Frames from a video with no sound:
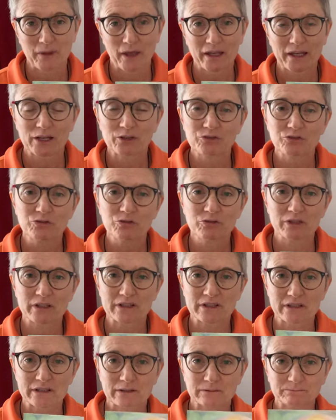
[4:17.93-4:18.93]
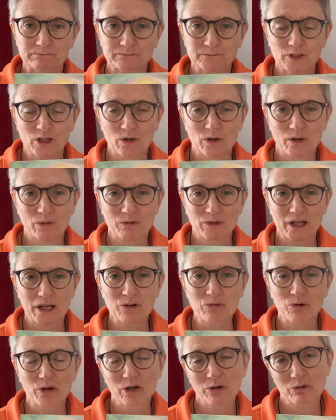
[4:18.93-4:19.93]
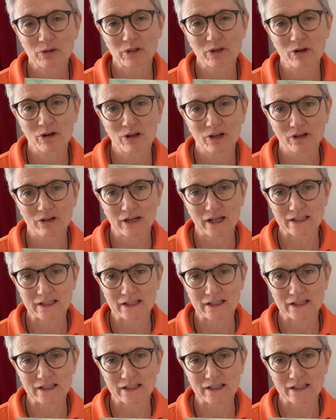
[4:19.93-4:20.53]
And I drew this. Now, when I work with colour,